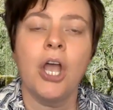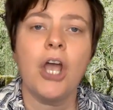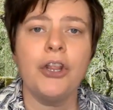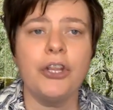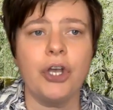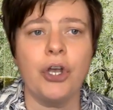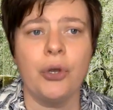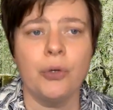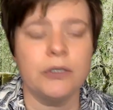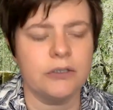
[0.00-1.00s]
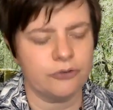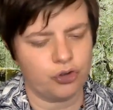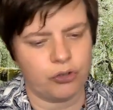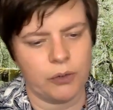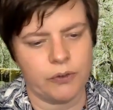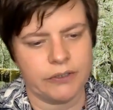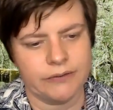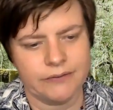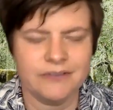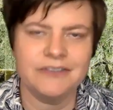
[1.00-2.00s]
Another goal stroke
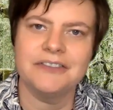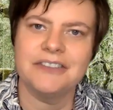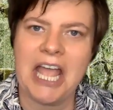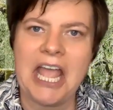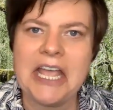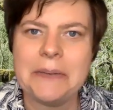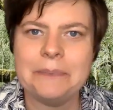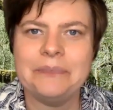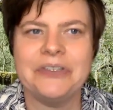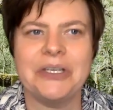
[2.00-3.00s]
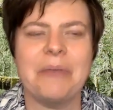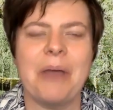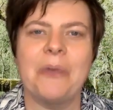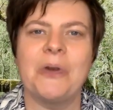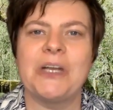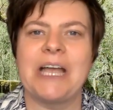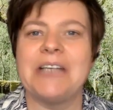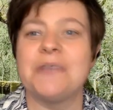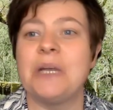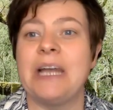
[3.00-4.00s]
aim that you might want to look at
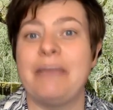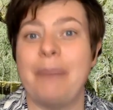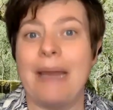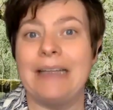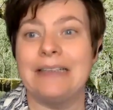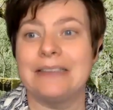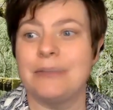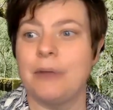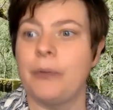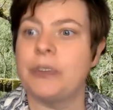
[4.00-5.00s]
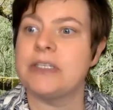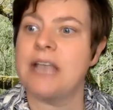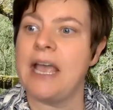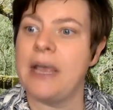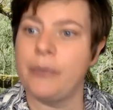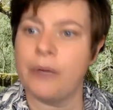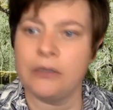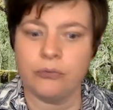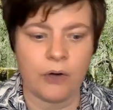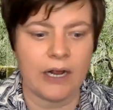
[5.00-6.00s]
is work-life balance. You might want to say,
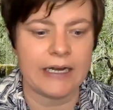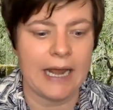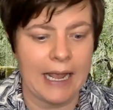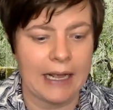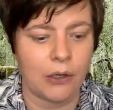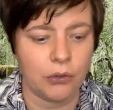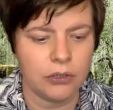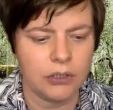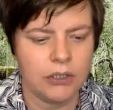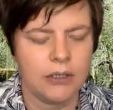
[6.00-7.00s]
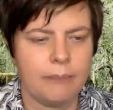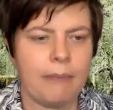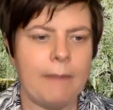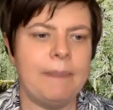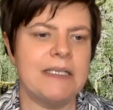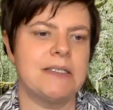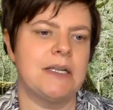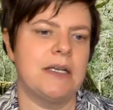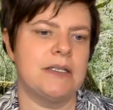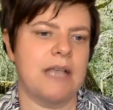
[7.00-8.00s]
well, right now, my
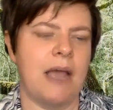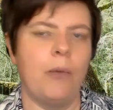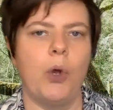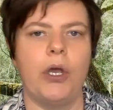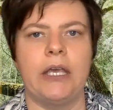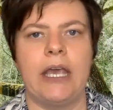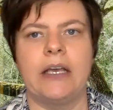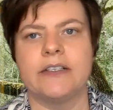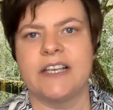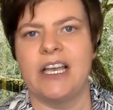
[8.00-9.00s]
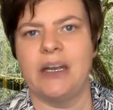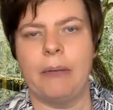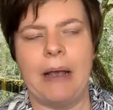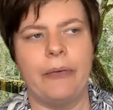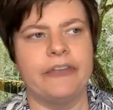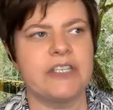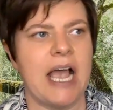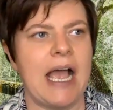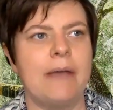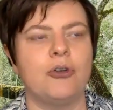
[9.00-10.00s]
business, I'm working a certain amount of
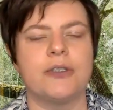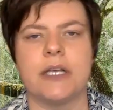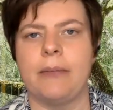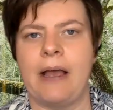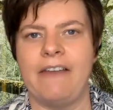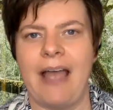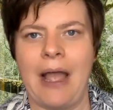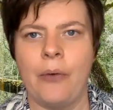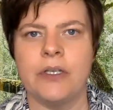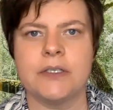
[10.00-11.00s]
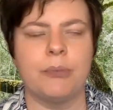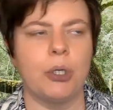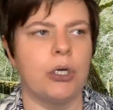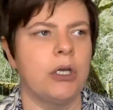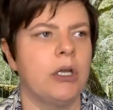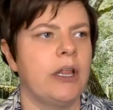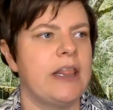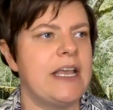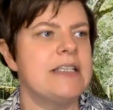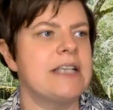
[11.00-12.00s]
time or a certain amount of hours, but
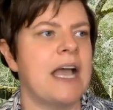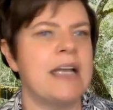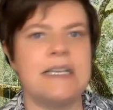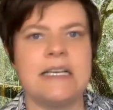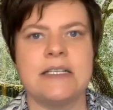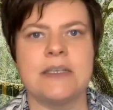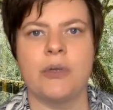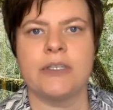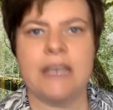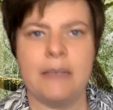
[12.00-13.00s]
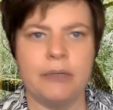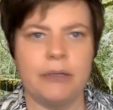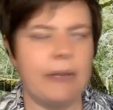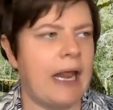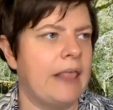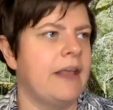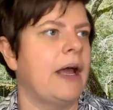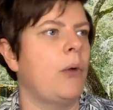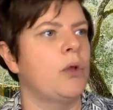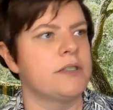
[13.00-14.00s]
these ideas I want to implement, and then
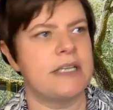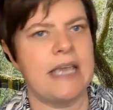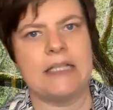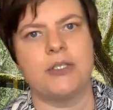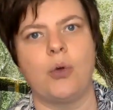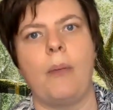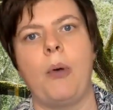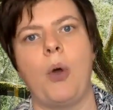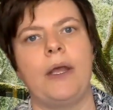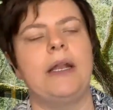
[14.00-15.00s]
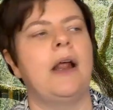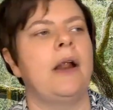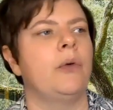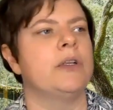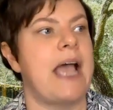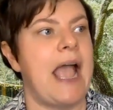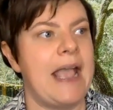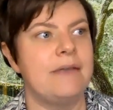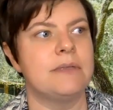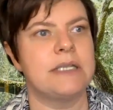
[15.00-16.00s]
I want to get to a point, and I want to
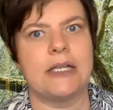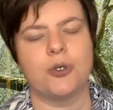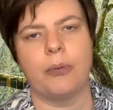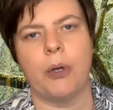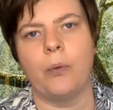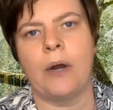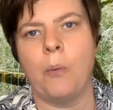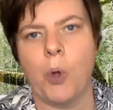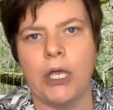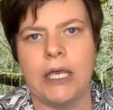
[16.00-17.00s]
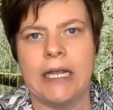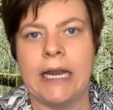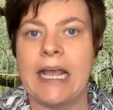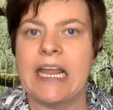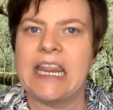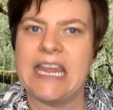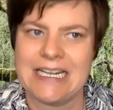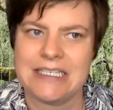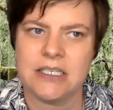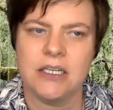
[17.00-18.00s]
aim to get to a point when I'm working like
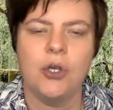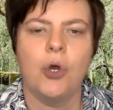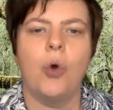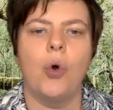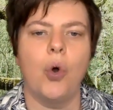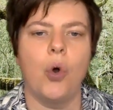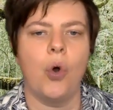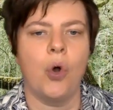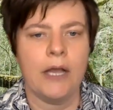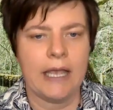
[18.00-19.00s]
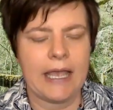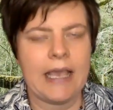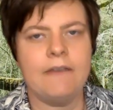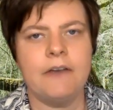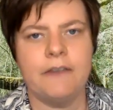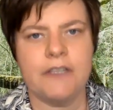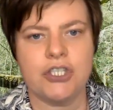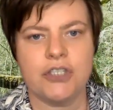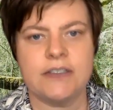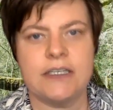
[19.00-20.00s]
this. Or even if it's
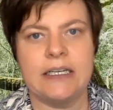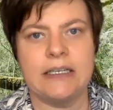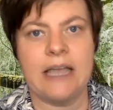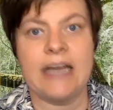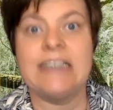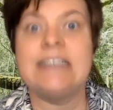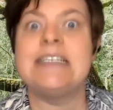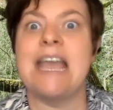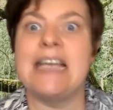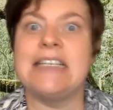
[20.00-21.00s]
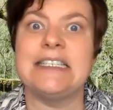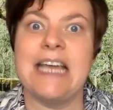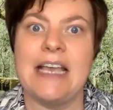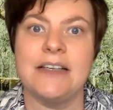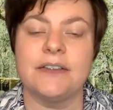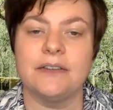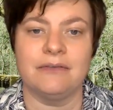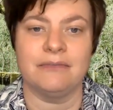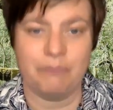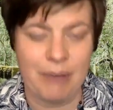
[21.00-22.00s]
just in a day-to-day
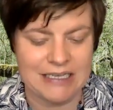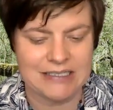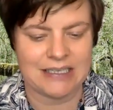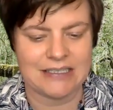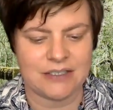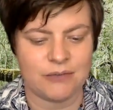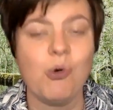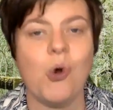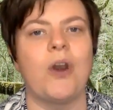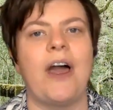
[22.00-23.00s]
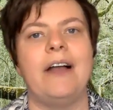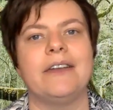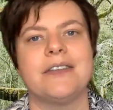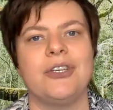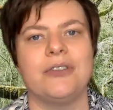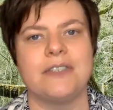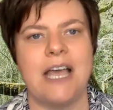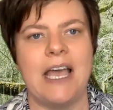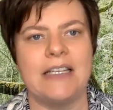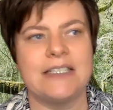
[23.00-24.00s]
basis, smaller. So you
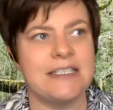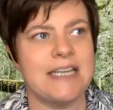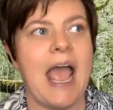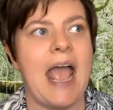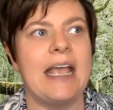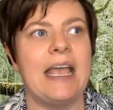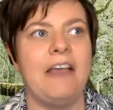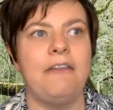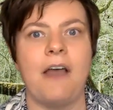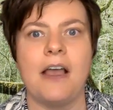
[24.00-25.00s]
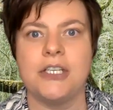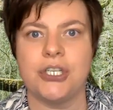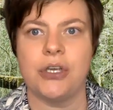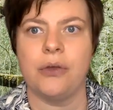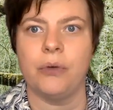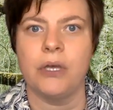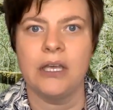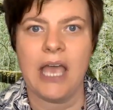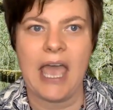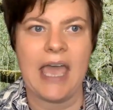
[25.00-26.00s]
say, today, if I do
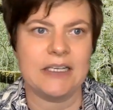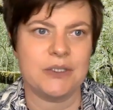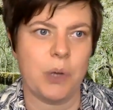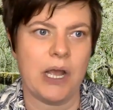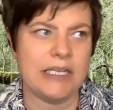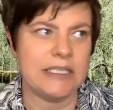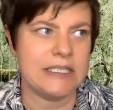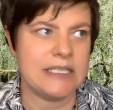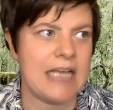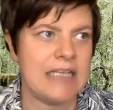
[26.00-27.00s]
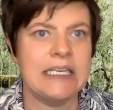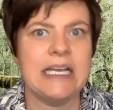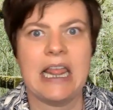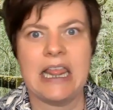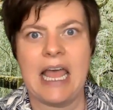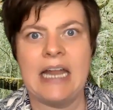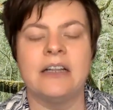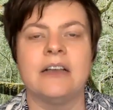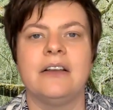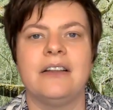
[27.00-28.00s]
X, Y, and Z,
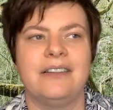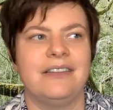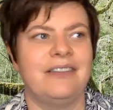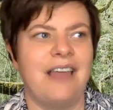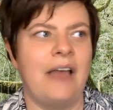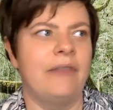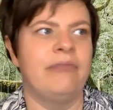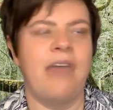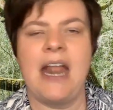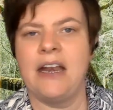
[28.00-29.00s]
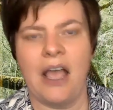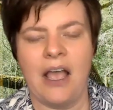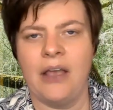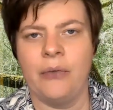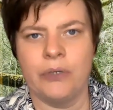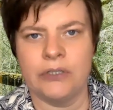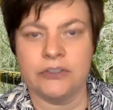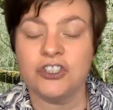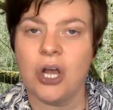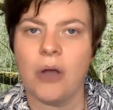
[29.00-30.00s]
then I will
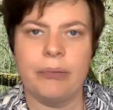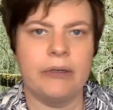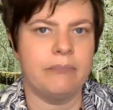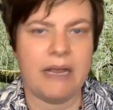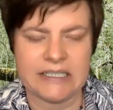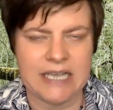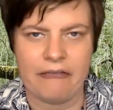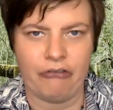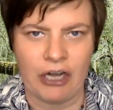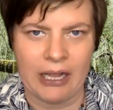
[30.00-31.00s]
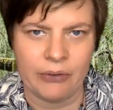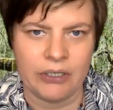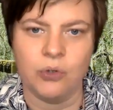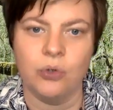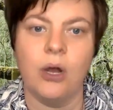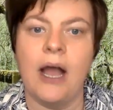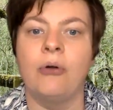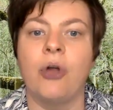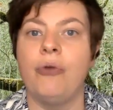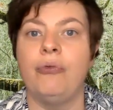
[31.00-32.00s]
stop and meditate for an hour, or I'll
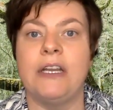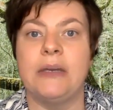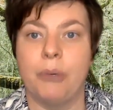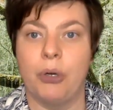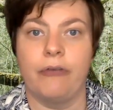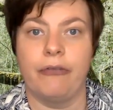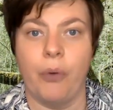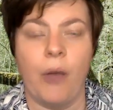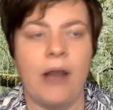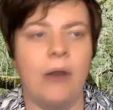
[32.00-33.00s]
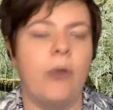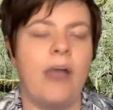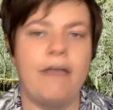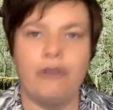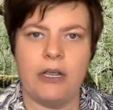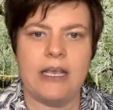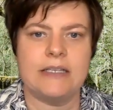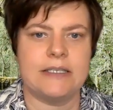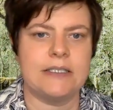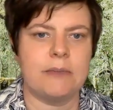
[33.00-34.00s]
go read a book for a while, or whatever it
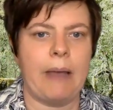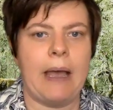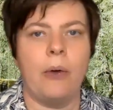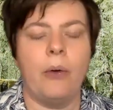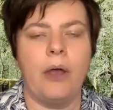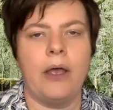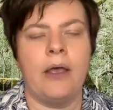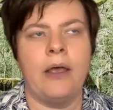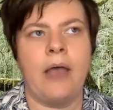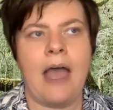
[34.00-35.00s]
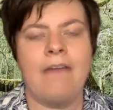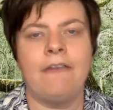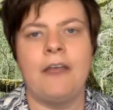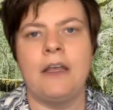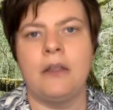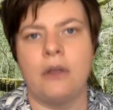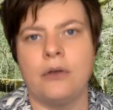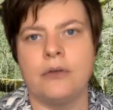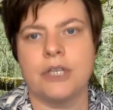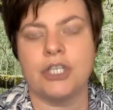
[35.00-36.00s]
is. It's about having
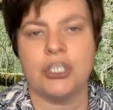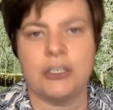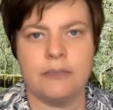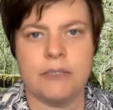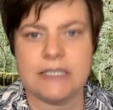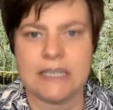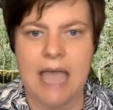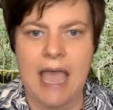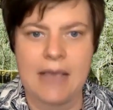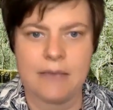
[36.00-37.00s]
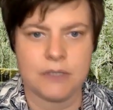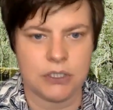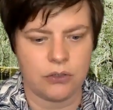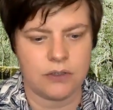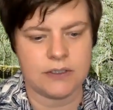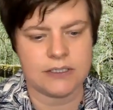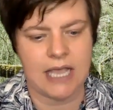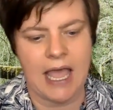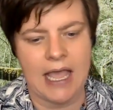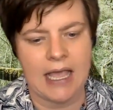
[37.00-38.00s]
those achievements and aims that you can
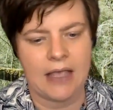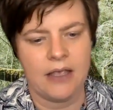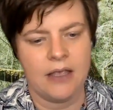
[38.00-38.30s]
say